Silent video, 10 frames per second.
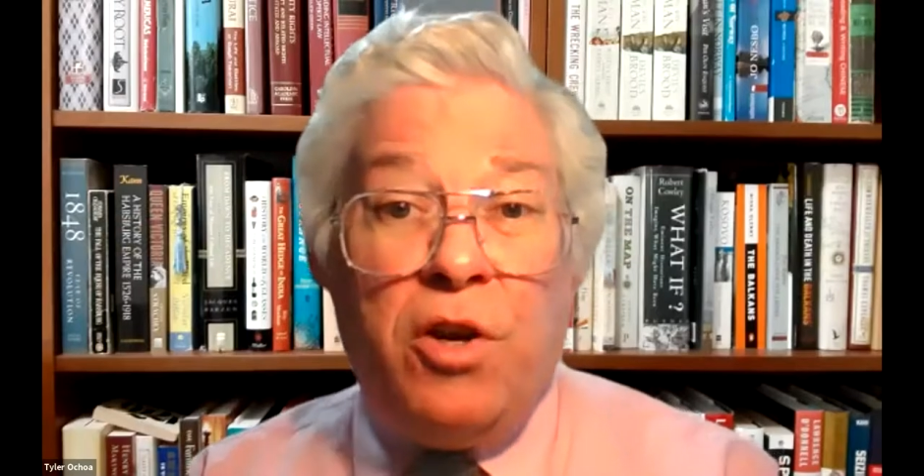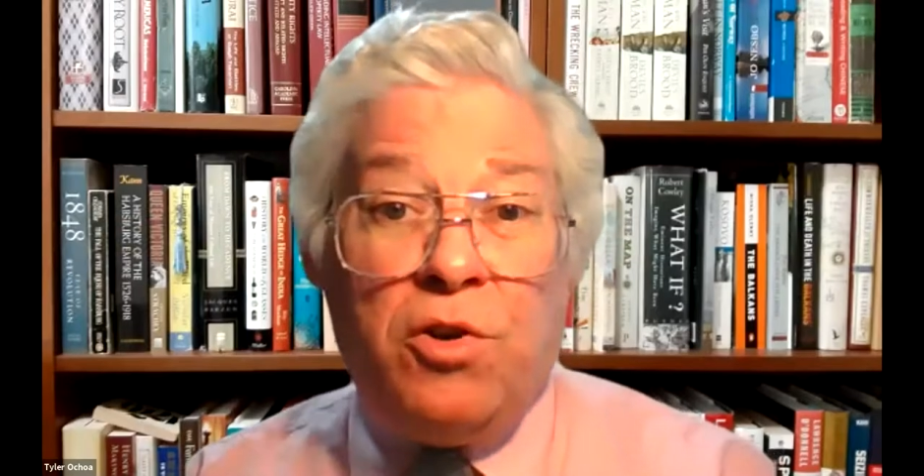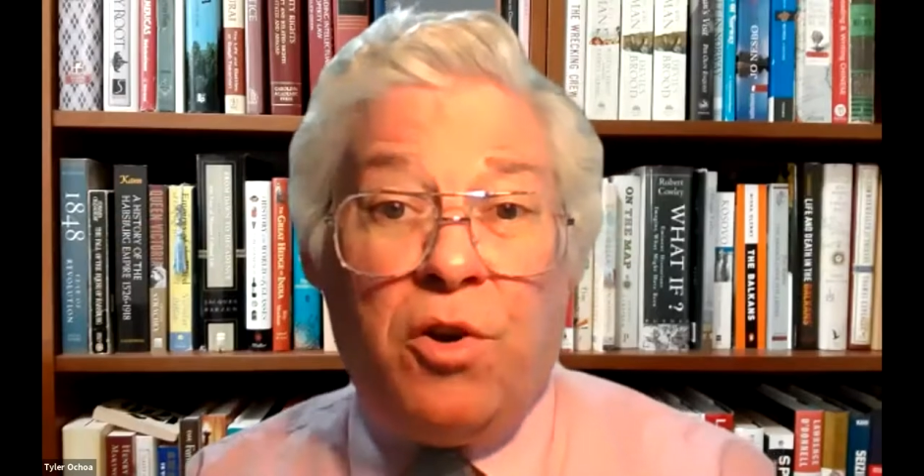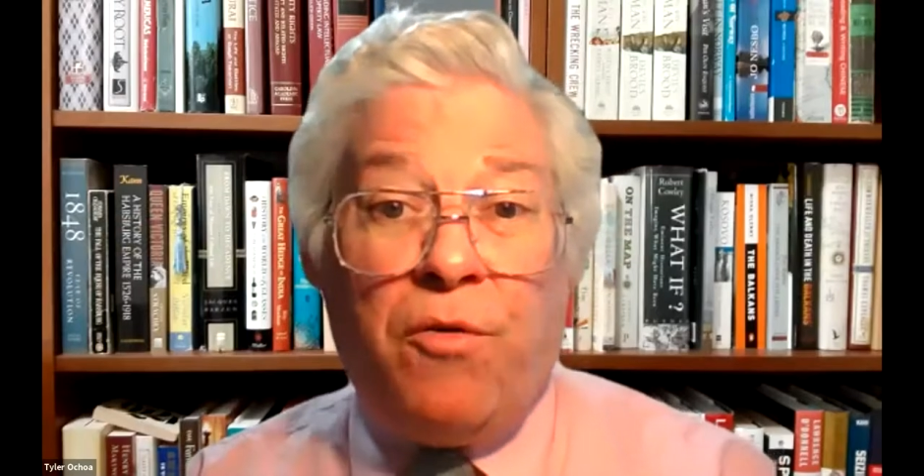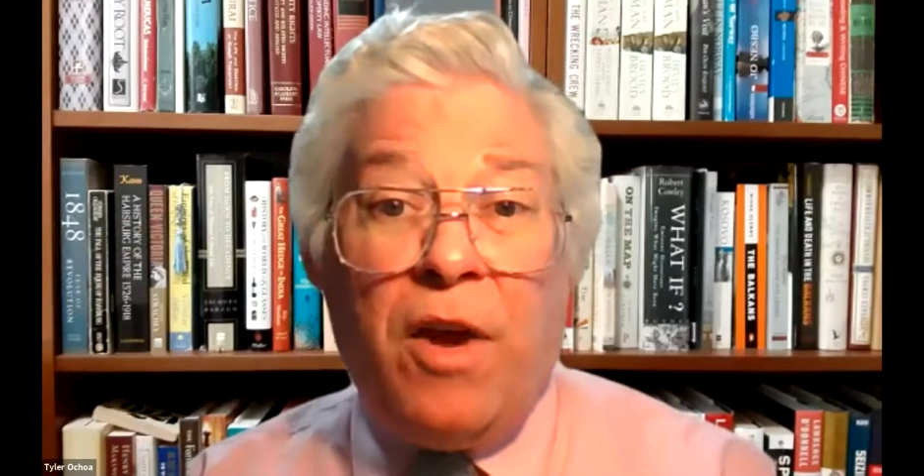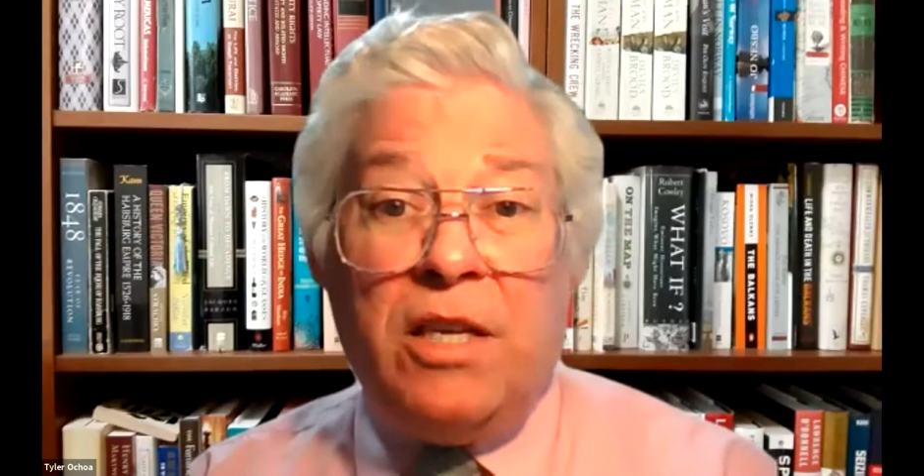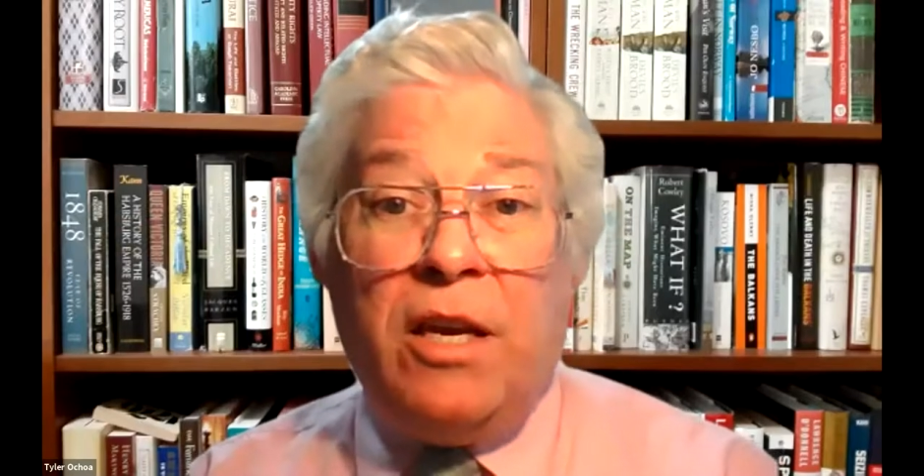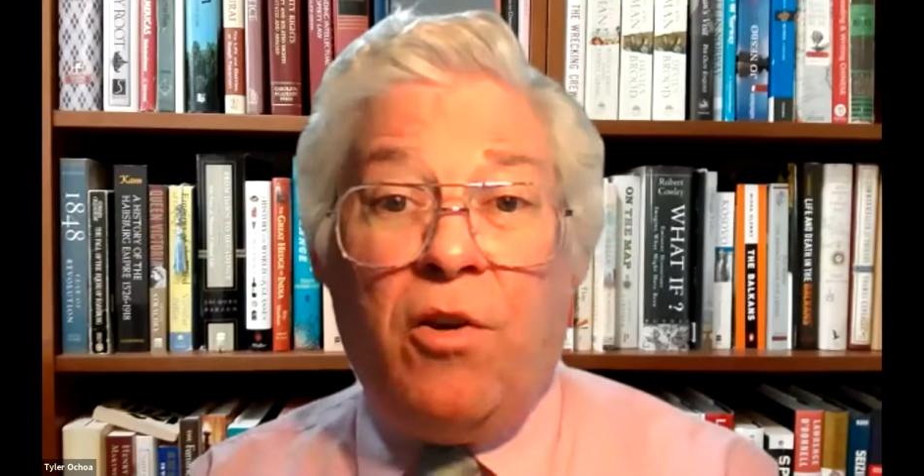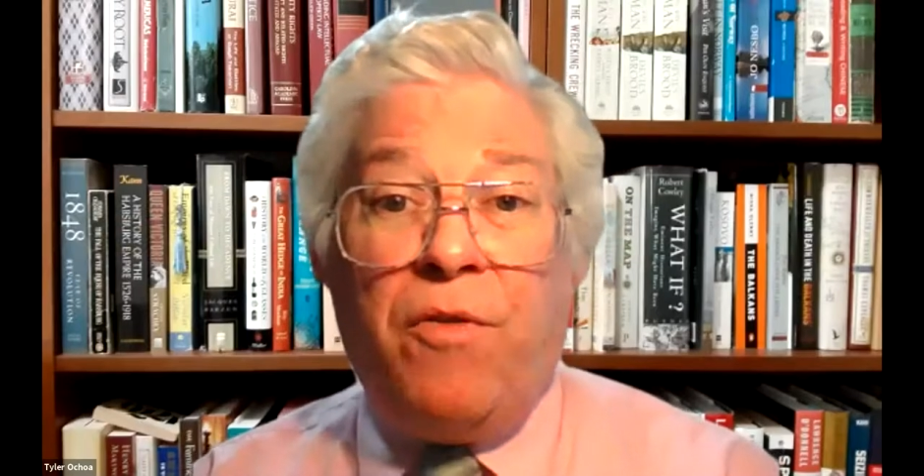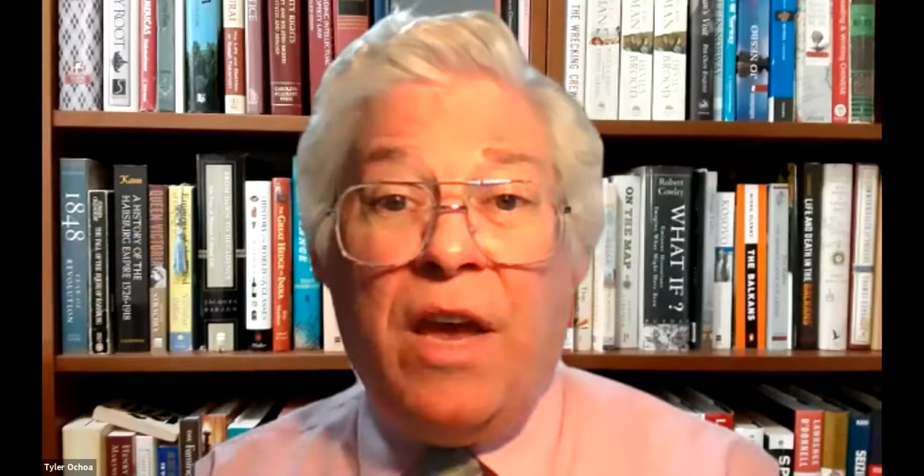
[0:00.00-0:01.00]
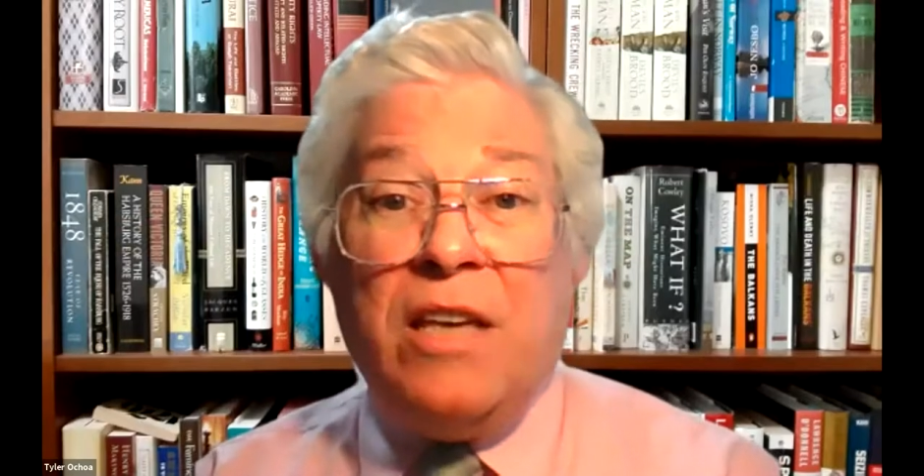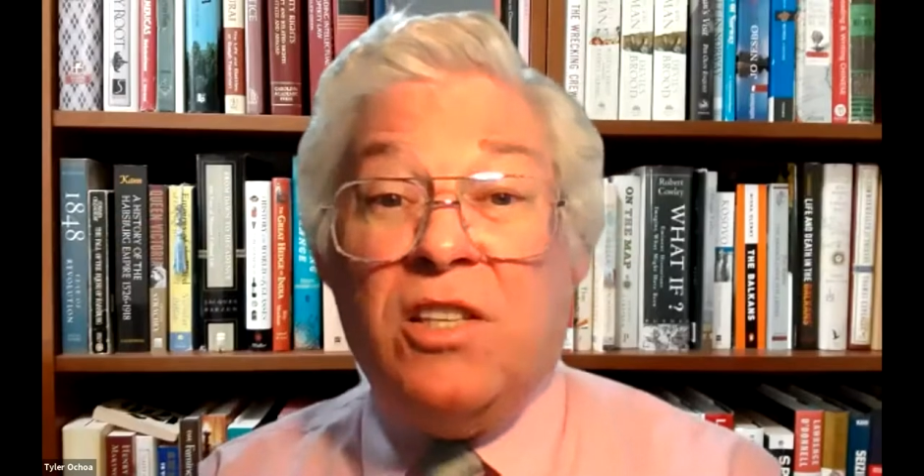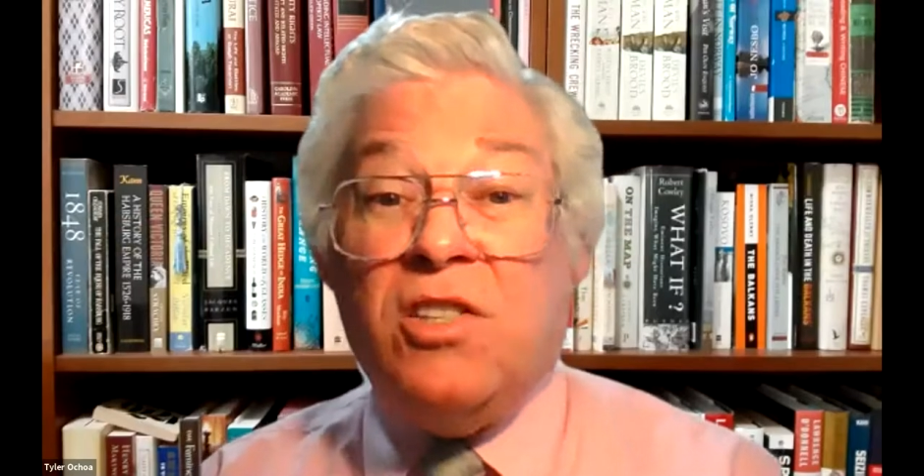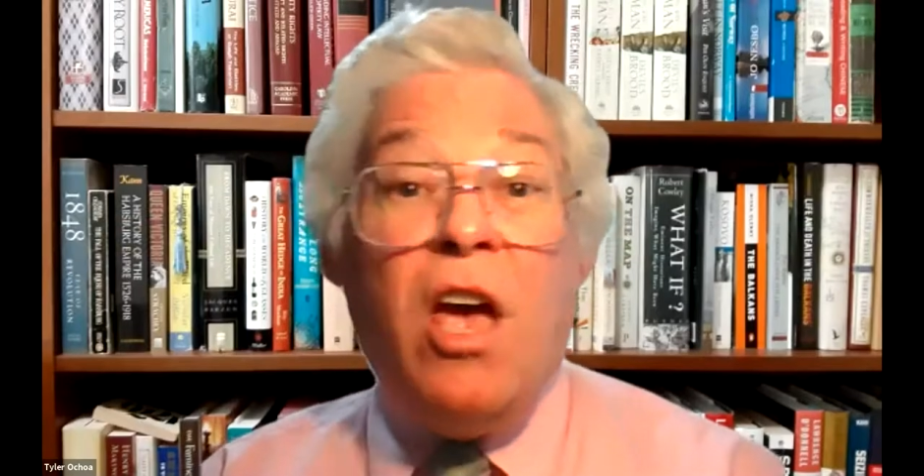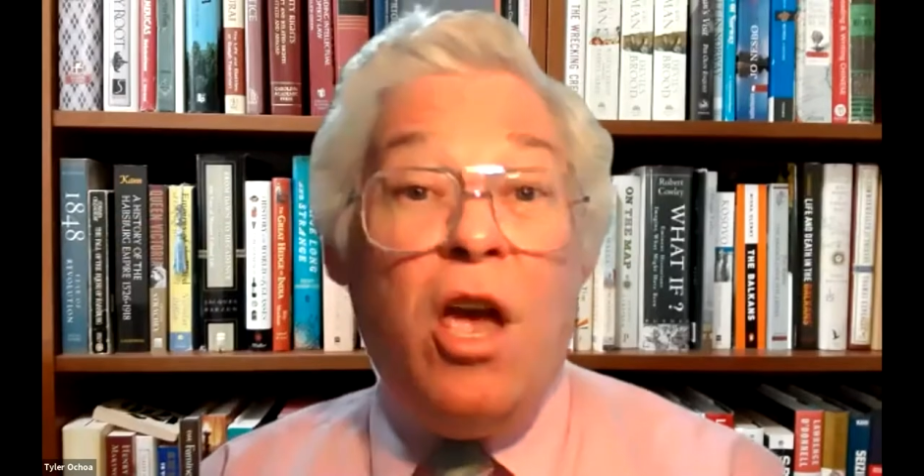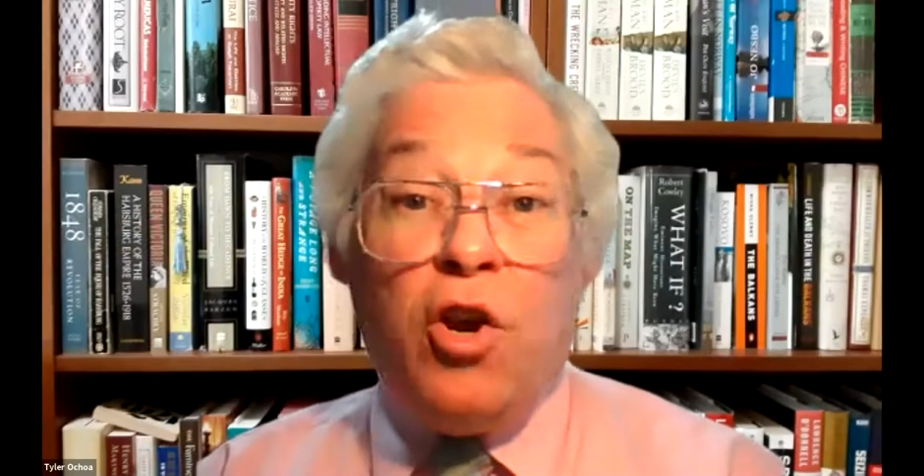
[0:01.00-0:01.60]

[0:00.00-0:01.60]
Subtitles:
user-facing interfaces.